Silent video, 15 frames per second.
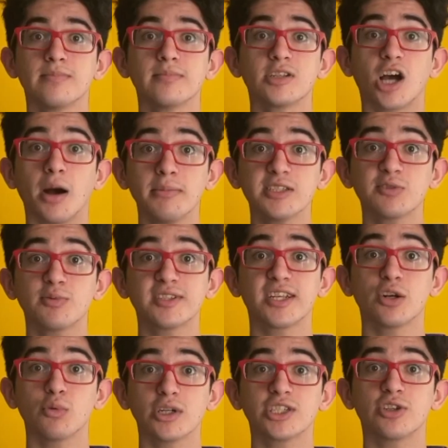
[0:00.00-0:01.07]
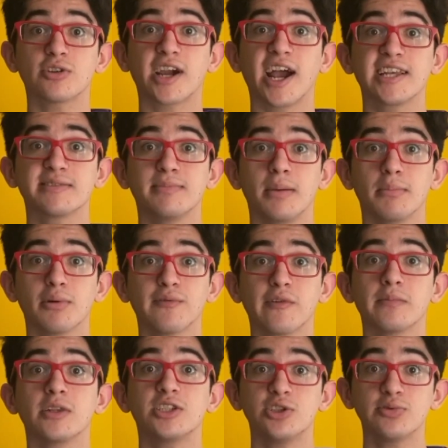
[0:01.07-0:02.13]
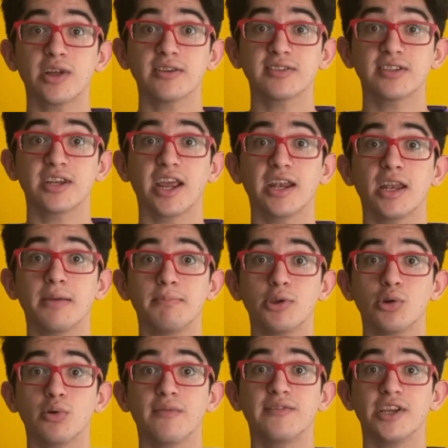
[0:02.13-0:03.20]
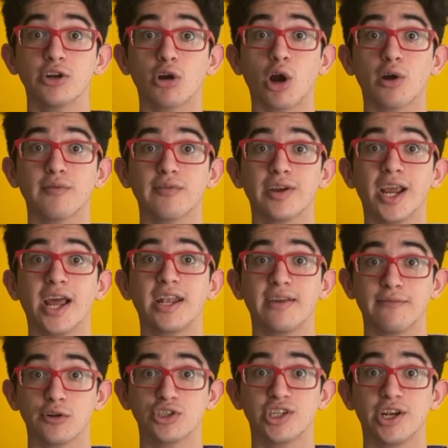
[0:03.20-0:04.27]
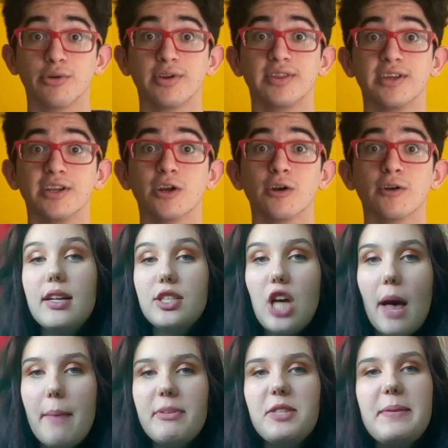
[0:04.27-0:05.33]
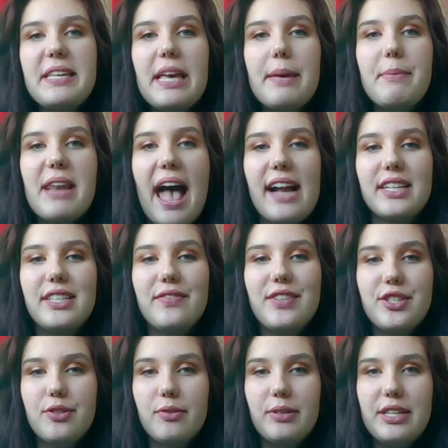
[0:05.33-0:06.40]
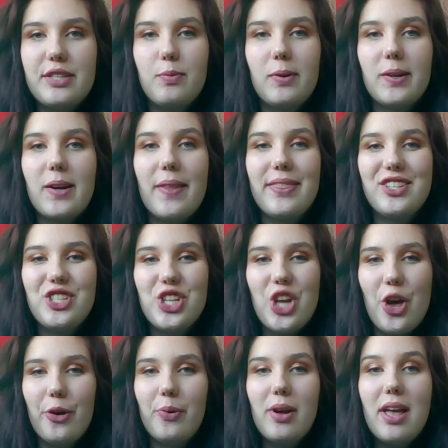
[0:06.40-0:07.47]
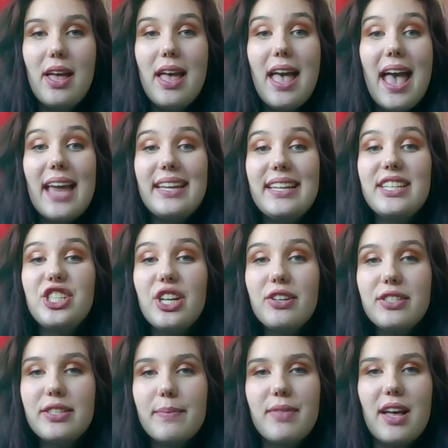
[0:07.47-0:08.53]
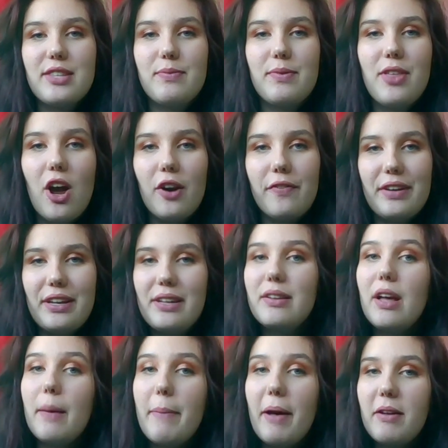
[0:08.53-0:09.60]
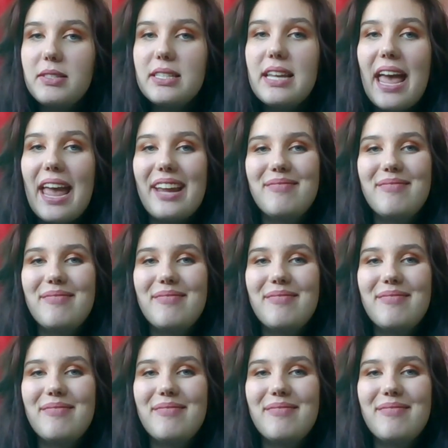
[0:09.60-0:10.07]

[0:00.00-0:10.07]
Thomas was an original cast member from the 2009 debut of Dear Harvey at Diversionary Theater. Thomas became an activist through his work on the show, and he shares some thoughts with Harvey about today.